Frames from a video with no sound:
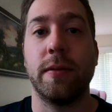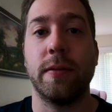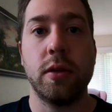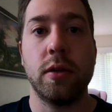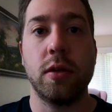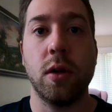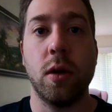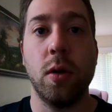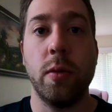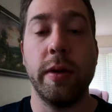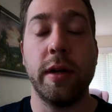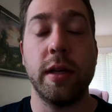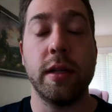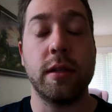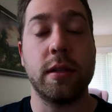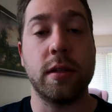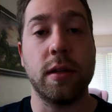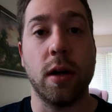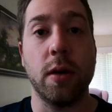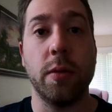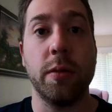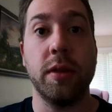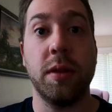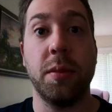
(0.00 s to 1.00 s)
So we can
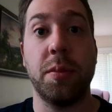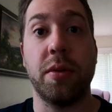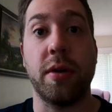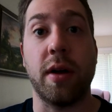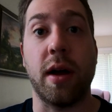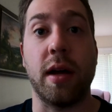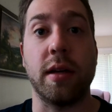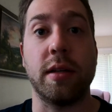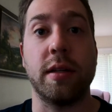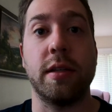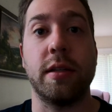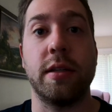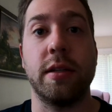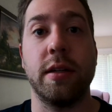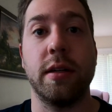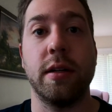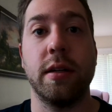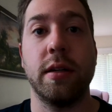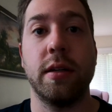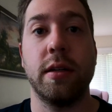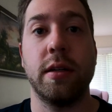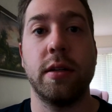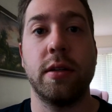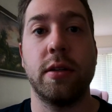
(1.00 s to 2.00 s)
start with the
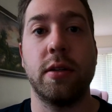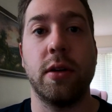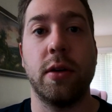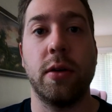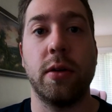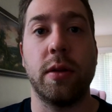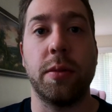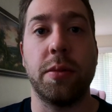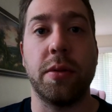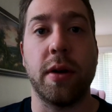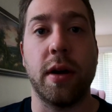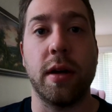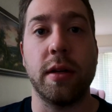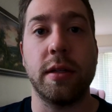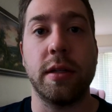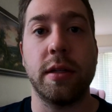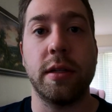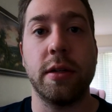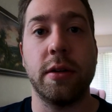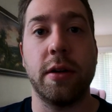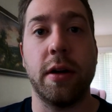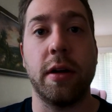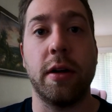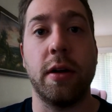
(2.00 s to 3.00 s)
processor. So the
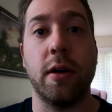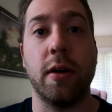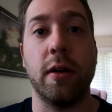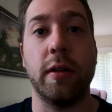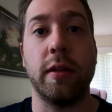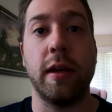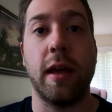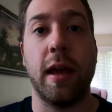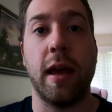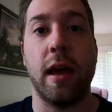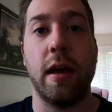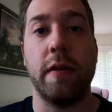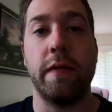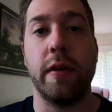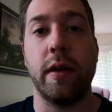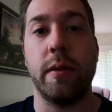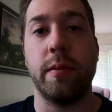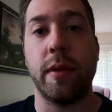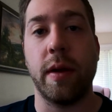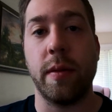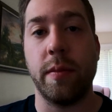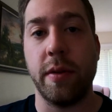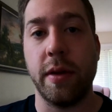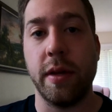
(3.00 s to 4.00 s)
processor I currently have
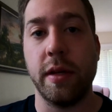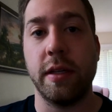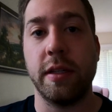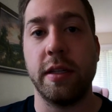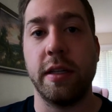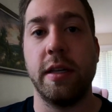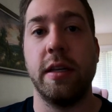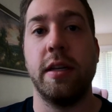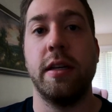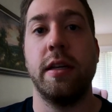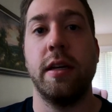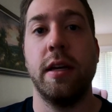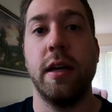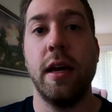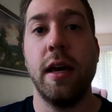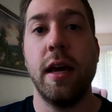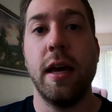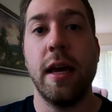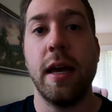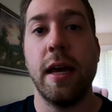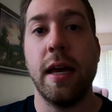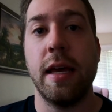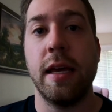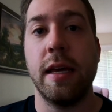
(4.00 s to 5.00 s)
in my PC
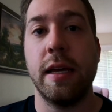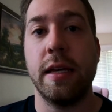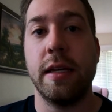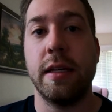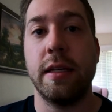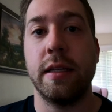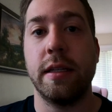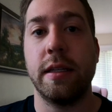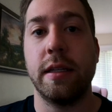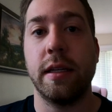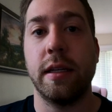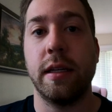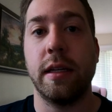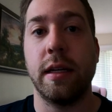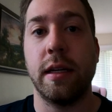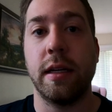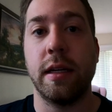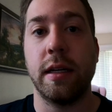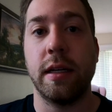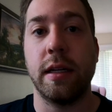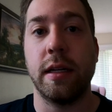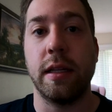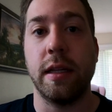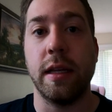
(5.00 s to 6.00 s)
is
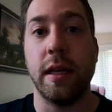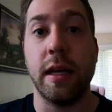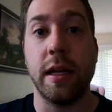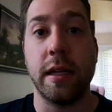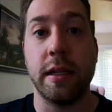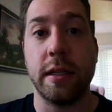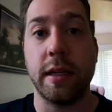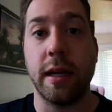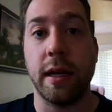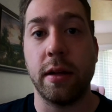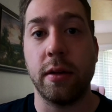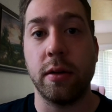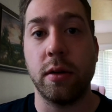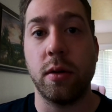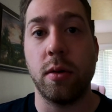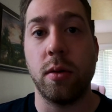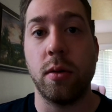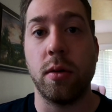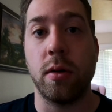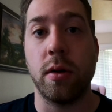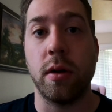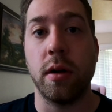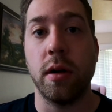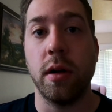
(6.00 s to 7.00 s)
the Intel
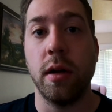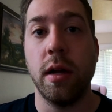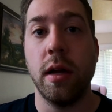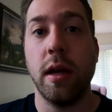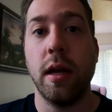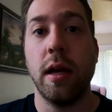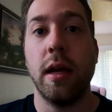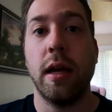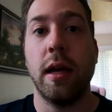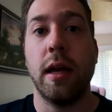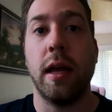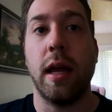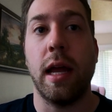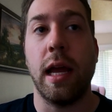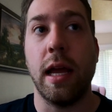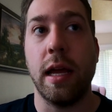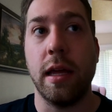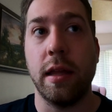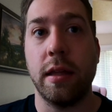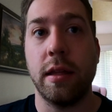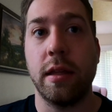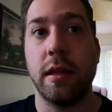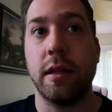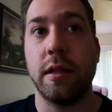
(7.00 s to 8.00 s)
Core
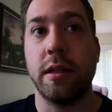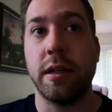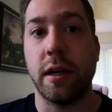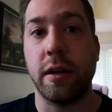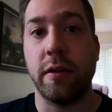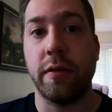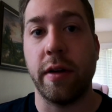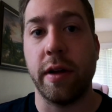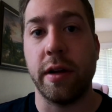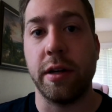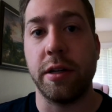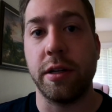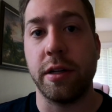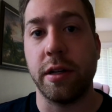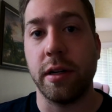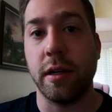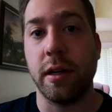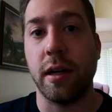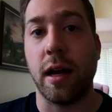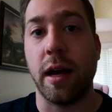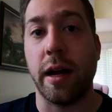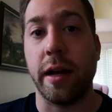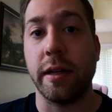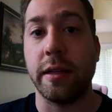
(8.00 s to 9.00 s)
8th
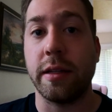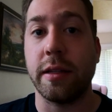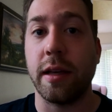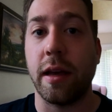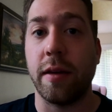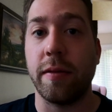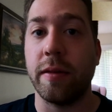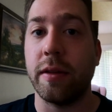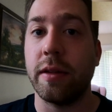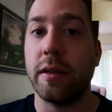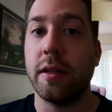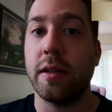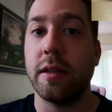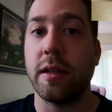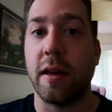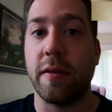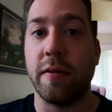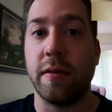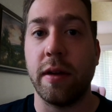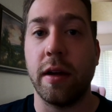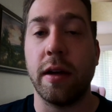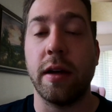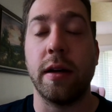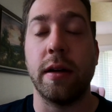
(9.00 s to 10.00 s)
generation i7
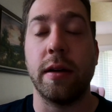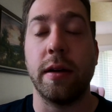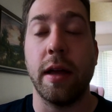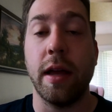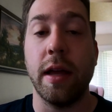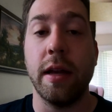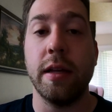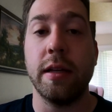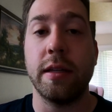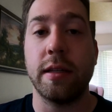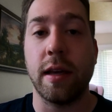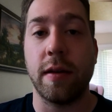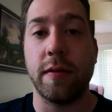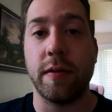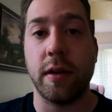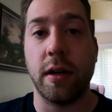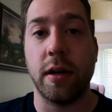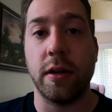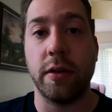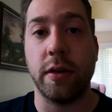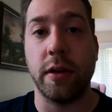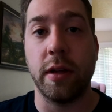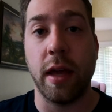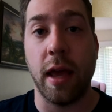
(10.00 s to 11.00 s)

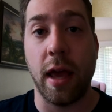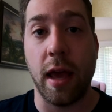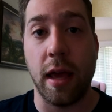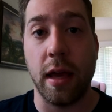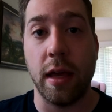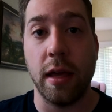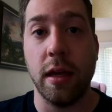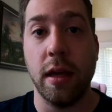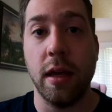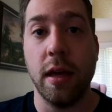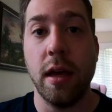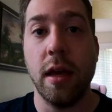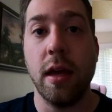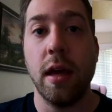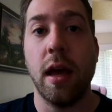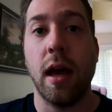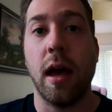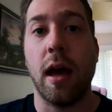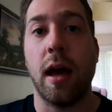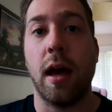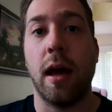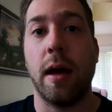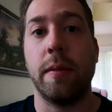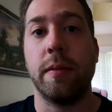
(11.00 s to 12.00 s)

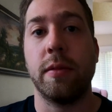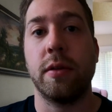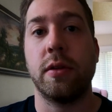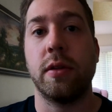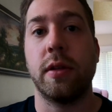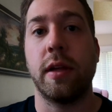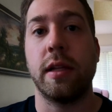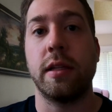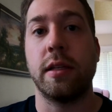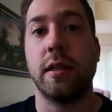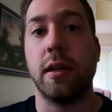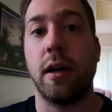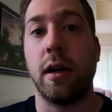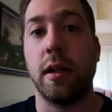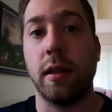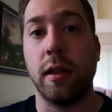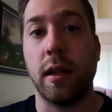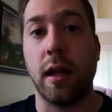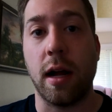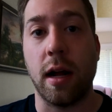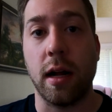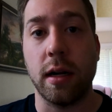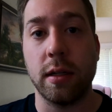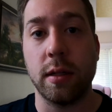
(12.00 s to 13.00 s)
8700K. So that's an
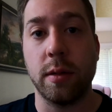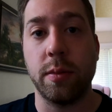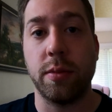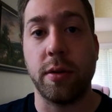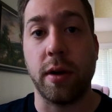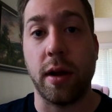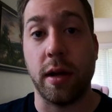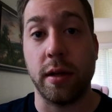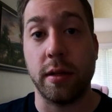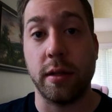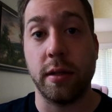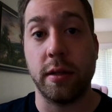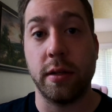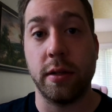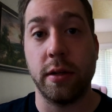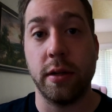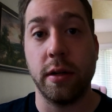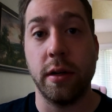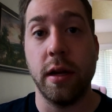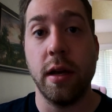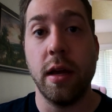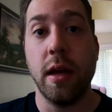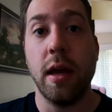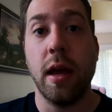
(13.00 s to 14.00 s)
unlocked
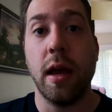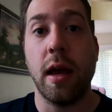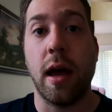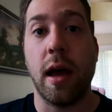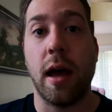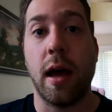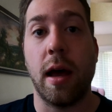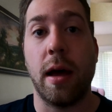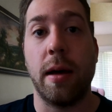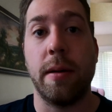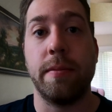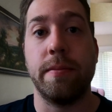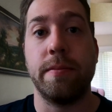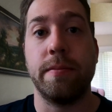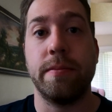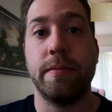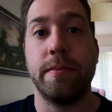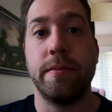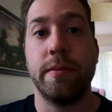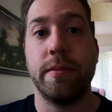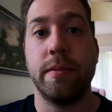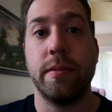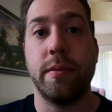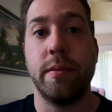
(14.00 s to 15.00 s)
processor,
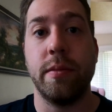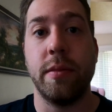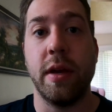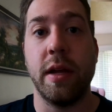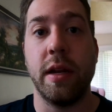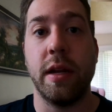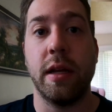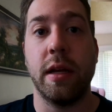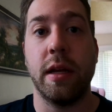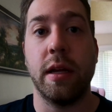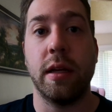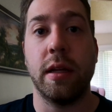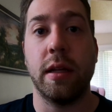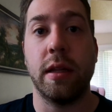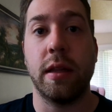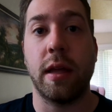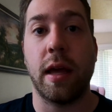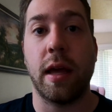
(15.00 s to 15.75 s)
meaning